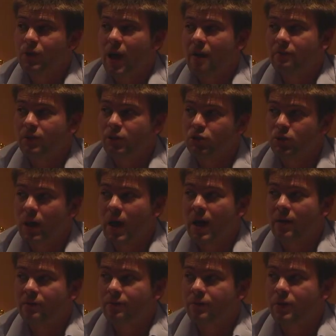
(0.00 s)
you're having to
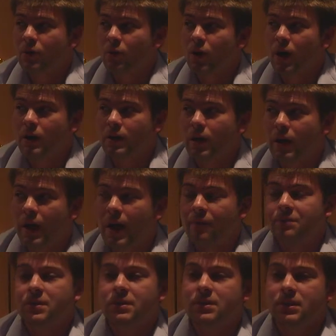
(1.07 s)
drive, you know, a
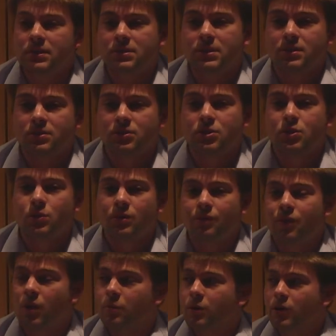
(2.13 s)
hefty distance to
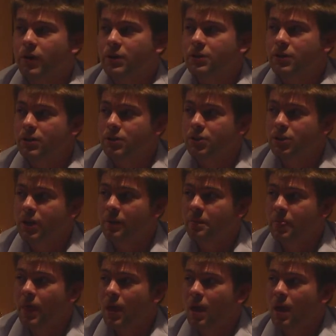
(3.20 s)
and from your internship.